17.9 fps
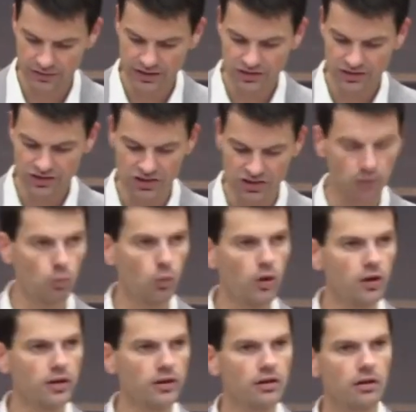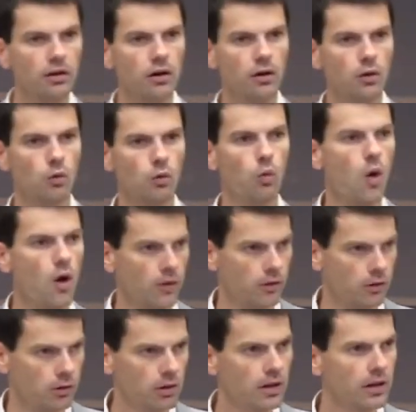someone water.
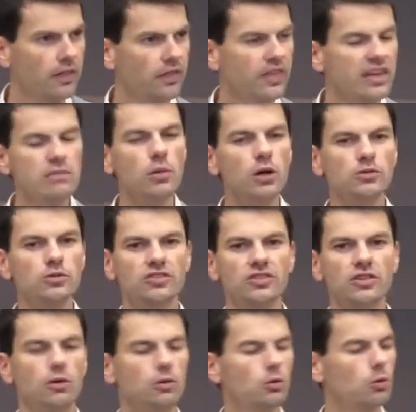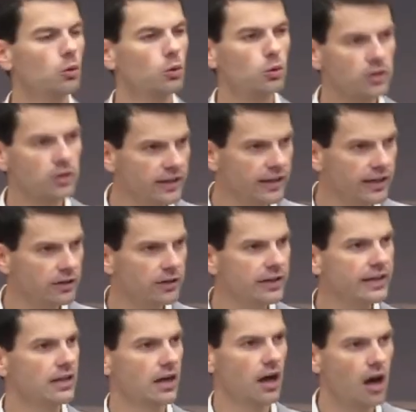The most ordinary,
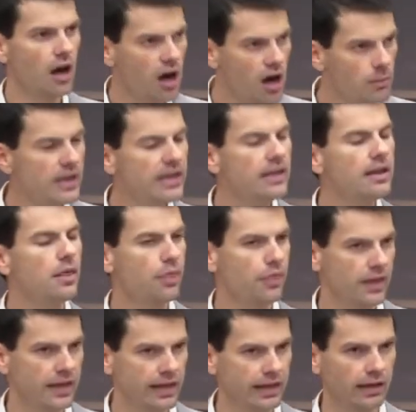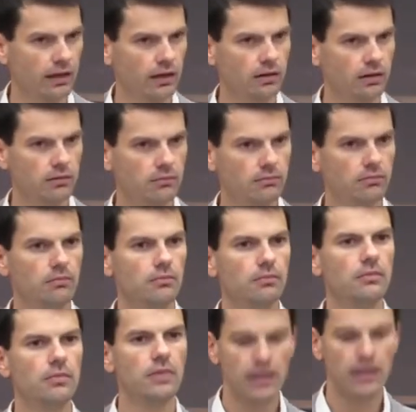common thing
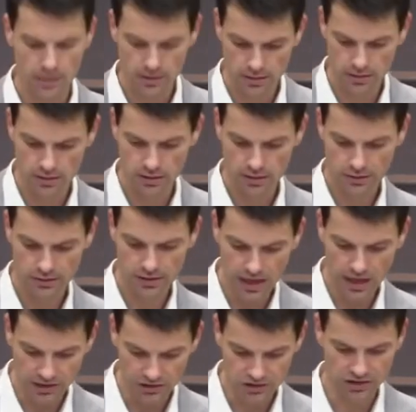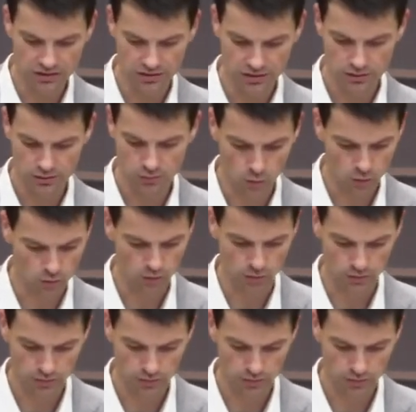in the ancient world.